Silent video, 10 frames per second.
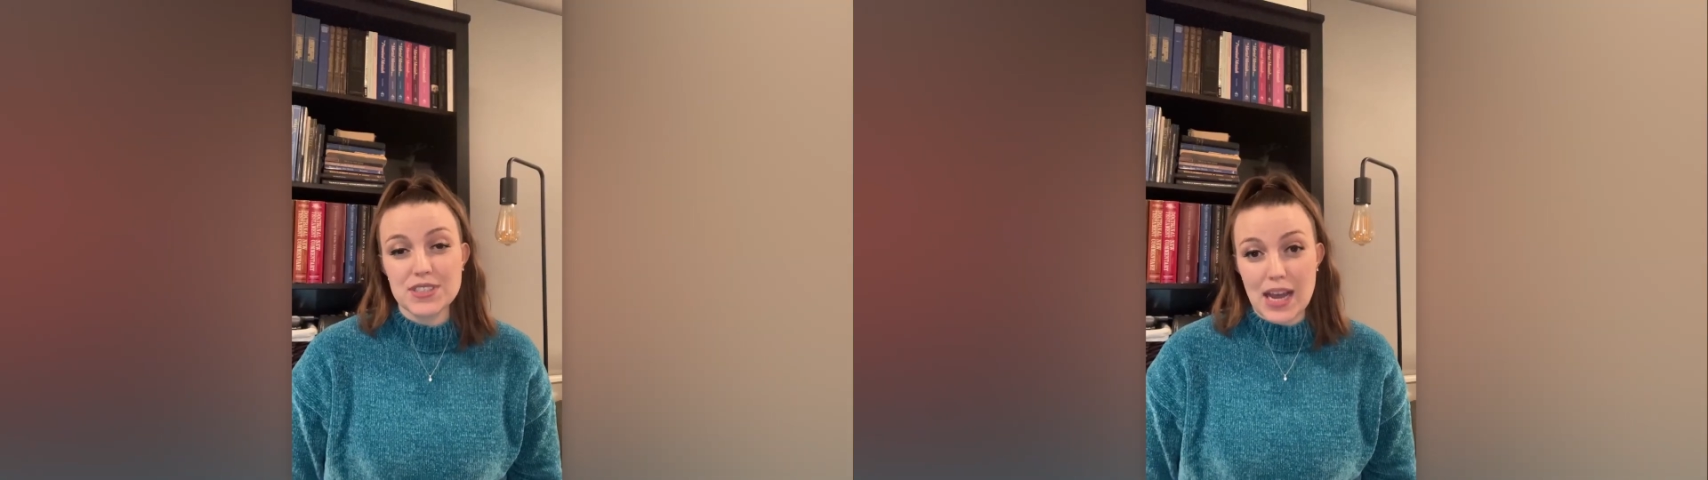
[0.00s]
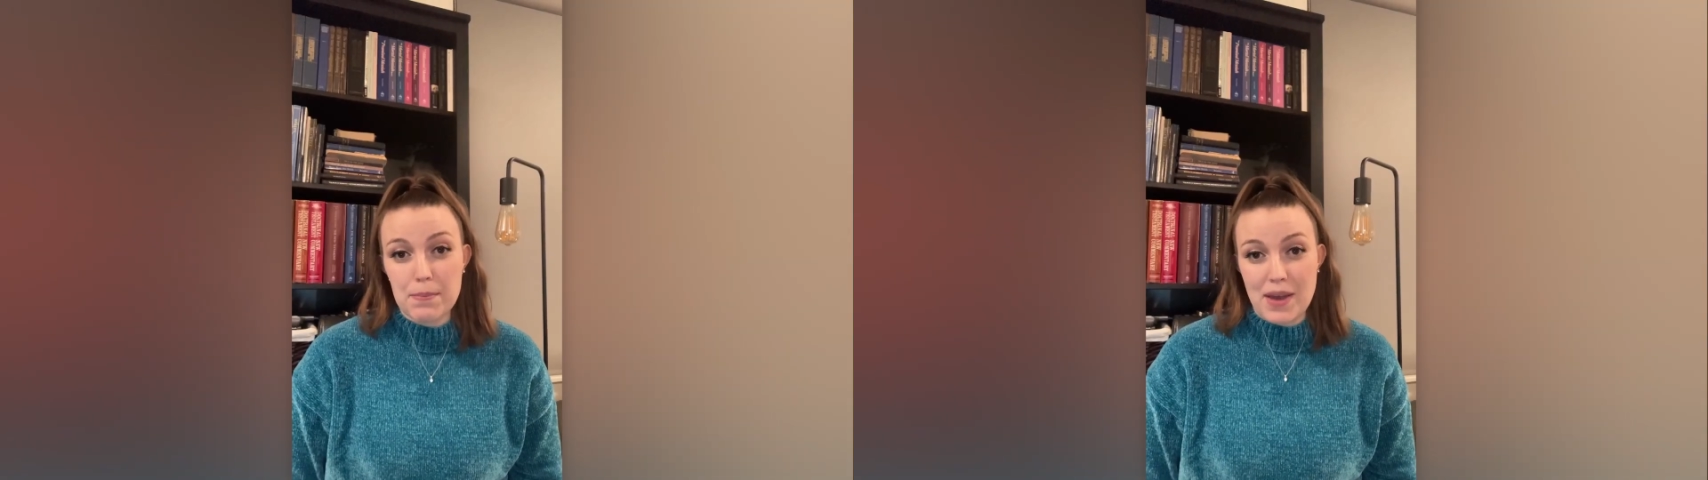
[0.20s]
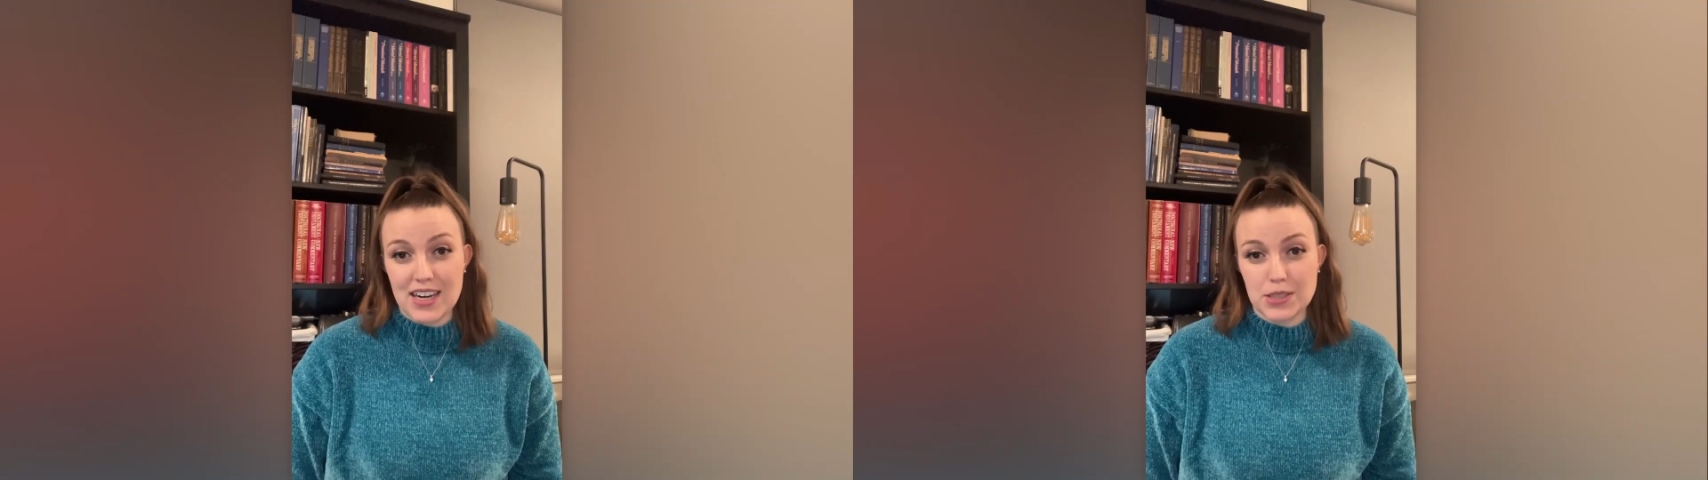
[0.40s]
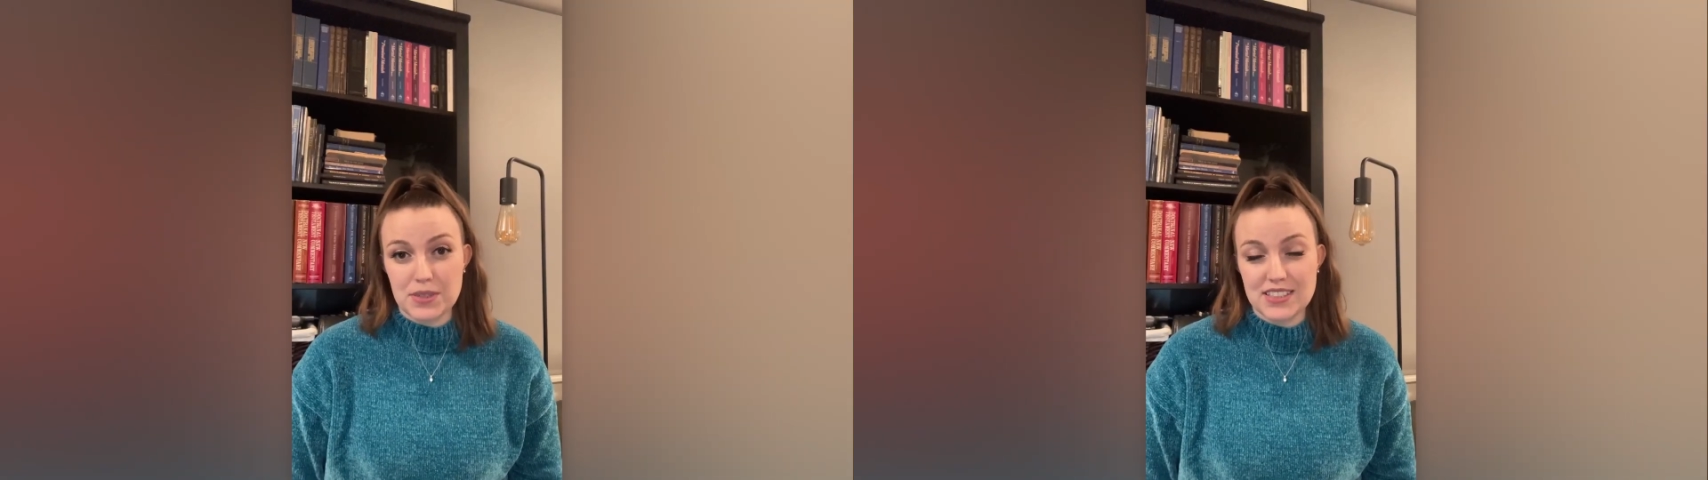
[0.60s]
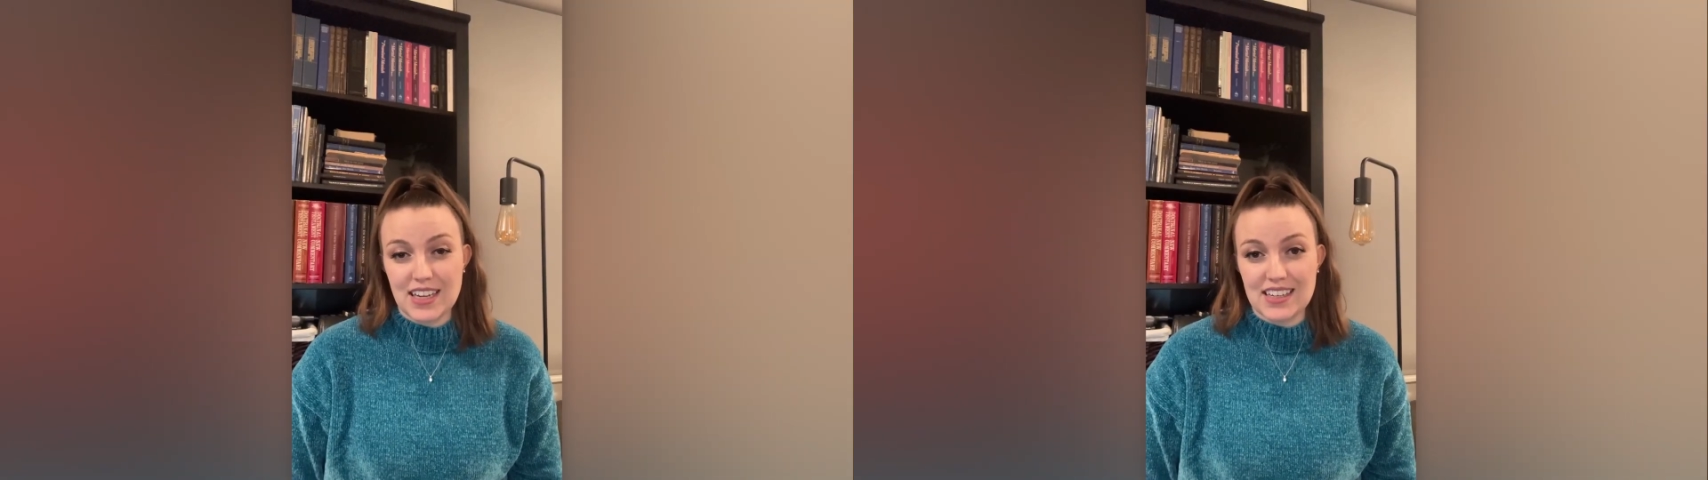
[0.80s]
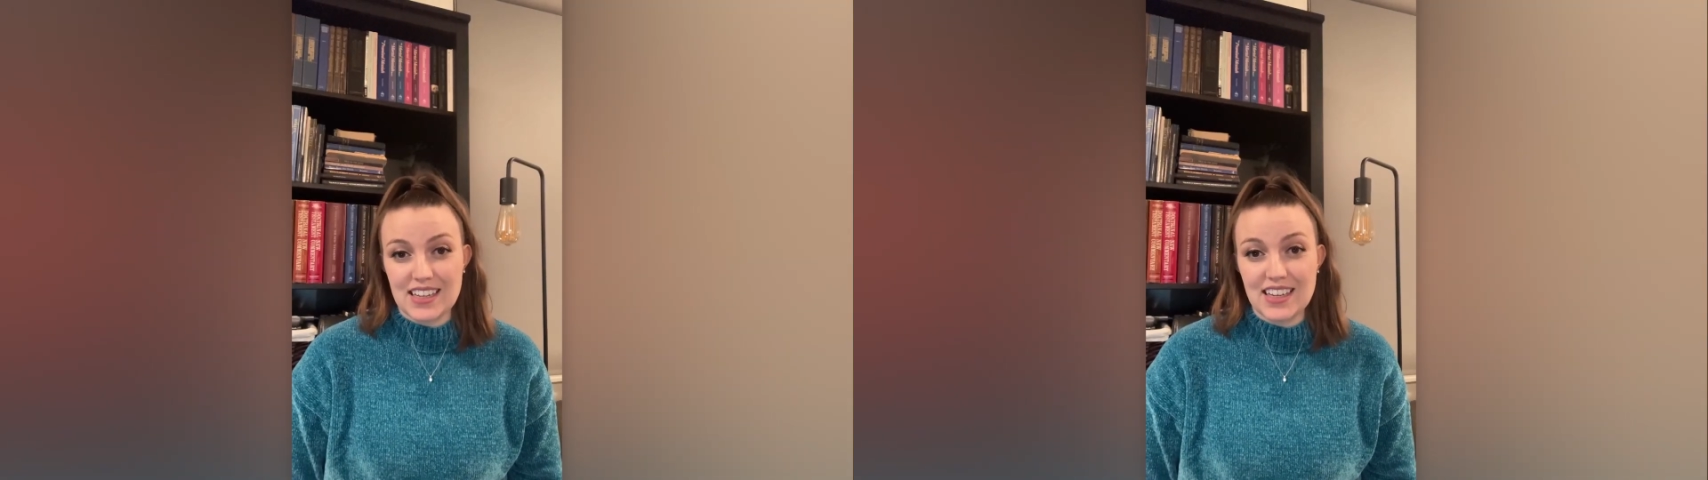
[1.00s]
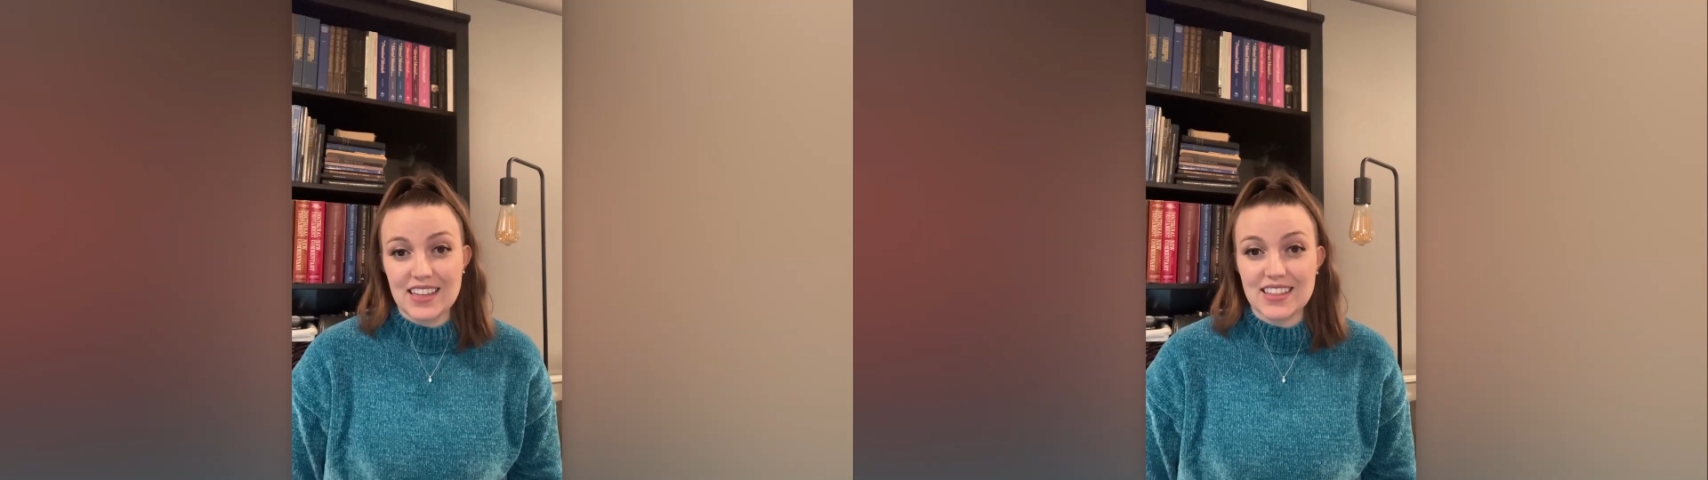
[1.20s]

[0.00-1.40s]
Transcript: time management technique